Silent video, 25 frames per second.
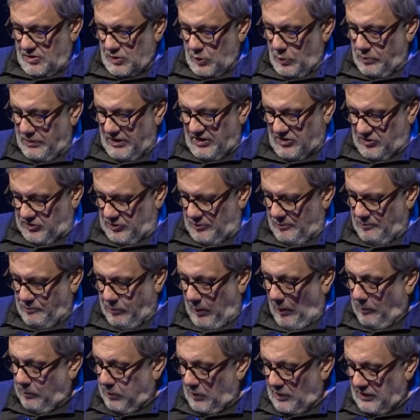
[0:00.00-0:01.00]
to which
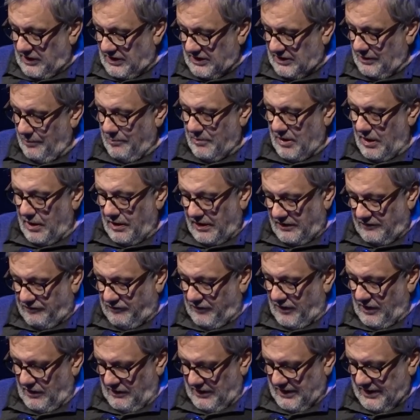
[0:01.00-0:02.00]
populism
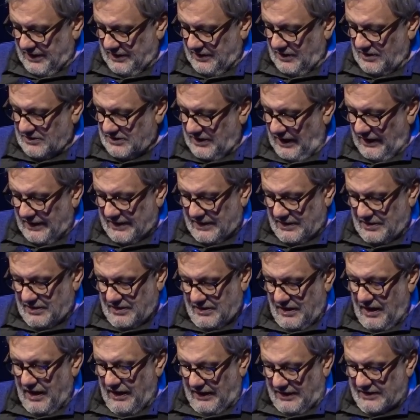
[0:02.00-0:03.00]
refers
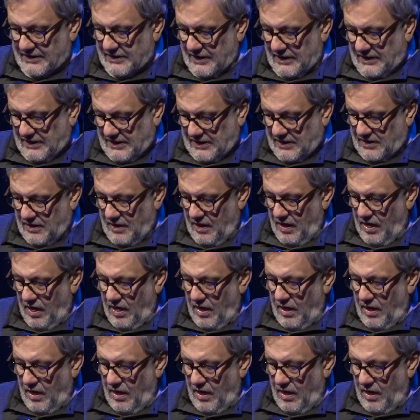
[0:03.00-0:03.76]
doesn't exist.